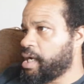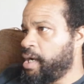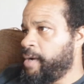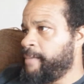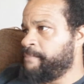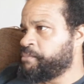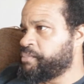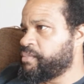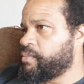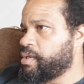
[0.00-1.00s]
Um,
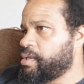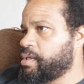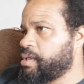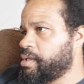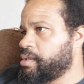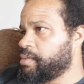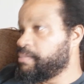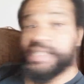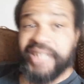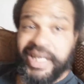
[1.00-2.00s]

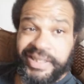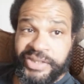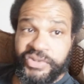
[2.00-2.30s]
Mike Tyson.